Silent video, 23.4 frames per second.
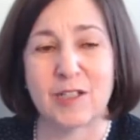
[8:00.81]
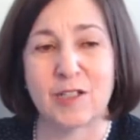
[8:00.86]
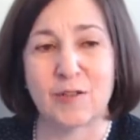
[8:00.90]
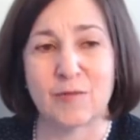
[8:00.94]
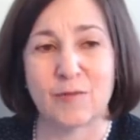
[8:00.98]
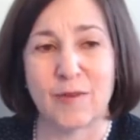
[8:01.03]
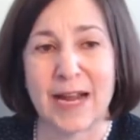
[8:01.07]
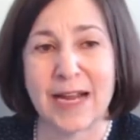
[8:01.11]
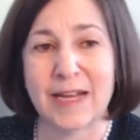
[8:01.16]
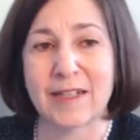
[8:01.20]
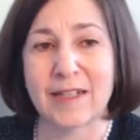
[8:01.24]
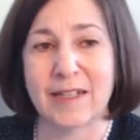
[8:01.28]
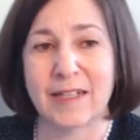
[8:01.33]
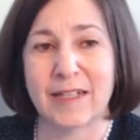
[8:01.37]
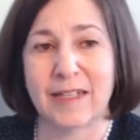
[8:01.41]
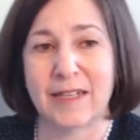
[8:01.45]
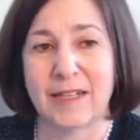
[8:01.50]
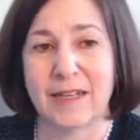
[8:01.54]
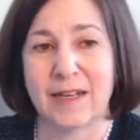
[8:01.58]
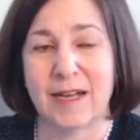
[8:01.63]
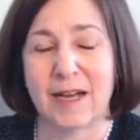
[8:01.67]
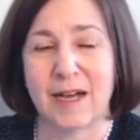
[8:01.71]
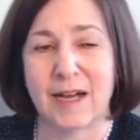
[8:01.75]

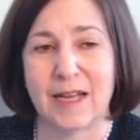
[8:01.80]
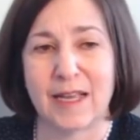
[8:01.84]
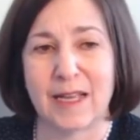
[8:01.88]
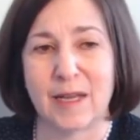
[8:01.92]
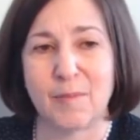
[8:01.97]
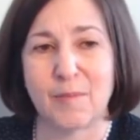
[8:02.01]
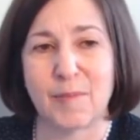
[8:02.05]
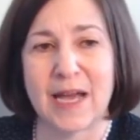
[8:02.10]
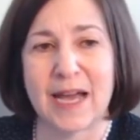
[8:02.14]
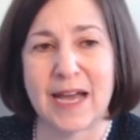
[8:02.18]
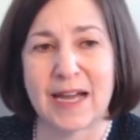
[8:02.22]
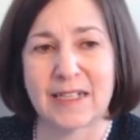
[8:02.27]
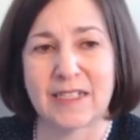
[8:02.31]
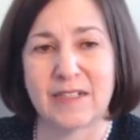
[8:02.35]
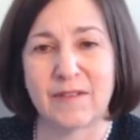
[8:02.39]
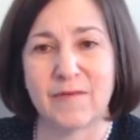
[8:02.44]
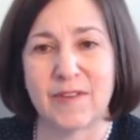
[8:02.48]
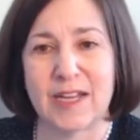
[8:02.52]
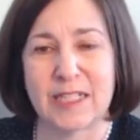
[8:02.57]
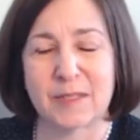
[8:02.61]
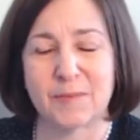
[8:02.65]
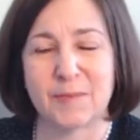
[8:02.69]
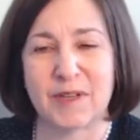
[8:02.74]
directly impact
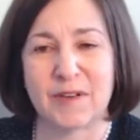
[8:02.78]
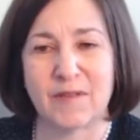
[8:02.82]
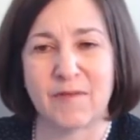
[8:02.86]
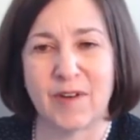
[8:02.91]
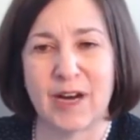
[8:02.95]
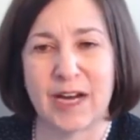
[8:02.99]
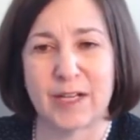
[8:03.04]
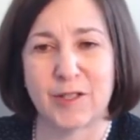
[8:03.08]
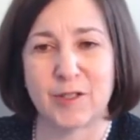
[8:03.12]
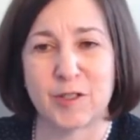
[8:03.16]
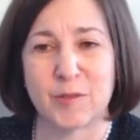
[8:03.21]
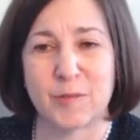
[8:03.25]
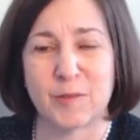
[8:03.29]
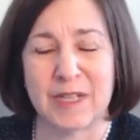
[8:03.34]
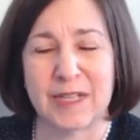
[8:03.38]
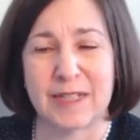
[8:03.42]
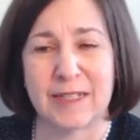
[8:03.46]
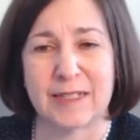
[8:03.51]
investment advisors,